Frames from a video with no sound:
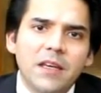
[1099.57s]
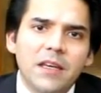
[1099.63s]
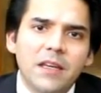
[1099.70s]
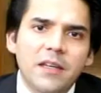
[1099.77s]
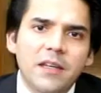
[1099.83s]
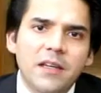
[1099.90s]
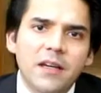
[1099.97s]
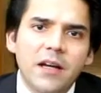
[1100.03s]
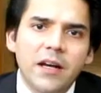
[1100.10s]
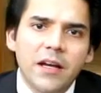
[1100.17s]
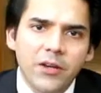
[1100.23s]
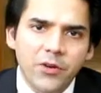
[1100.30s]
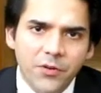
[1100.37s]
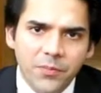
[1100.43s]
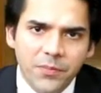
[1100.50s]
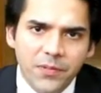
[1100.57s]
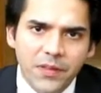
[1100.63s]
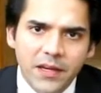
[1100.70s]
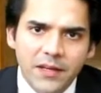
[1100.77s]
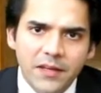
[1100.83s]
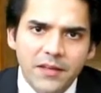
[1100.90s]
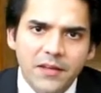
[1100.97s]
and I hope
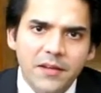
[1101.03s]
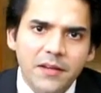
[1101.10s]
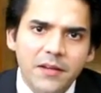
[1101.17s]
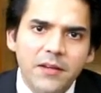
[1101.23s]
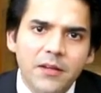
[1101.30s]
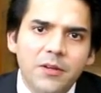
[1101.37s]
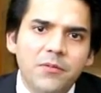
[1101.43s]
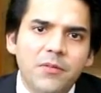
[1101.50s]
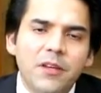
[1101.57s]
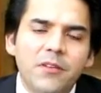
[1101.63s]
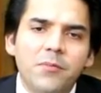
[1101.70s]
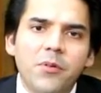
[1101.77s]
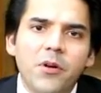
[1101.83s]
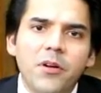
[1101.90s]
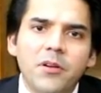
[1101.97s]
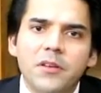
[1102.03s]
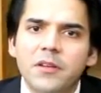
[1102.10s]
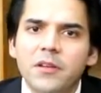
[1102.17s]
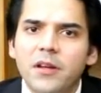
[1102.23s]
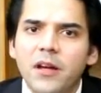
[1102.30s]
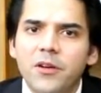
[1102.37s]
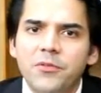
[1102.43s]
that we have
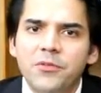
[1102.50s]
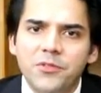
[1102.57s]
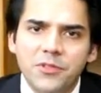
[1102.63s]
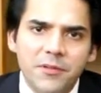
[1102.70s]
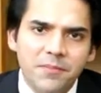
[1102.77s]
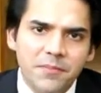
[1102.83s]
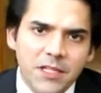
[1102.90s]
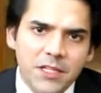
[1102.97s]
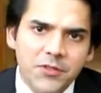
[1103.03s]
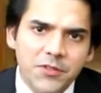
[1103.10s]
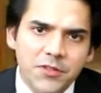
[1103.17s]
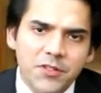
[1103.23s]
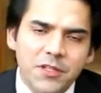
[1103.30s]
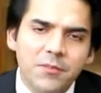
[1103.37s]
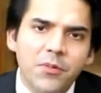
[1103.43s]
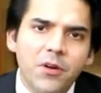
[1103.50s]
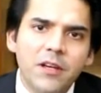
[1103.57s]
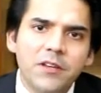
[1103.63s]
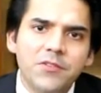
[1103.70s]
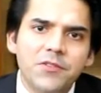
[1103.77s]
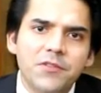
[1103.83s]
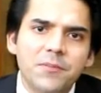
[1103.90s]
brought out some interesting
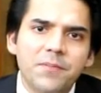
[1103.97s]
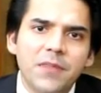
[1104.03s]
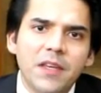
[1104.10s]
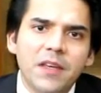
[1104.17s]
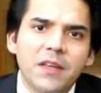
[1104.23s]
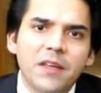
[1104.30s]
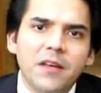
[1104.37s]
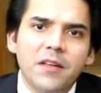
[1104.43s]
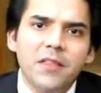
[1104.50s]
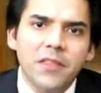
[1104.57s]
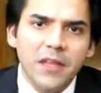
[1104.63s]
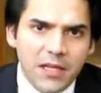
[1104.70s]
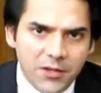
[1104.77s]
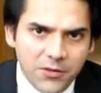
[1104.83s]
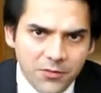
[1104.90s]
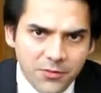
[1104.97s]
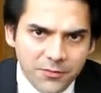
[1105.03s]
points. Thank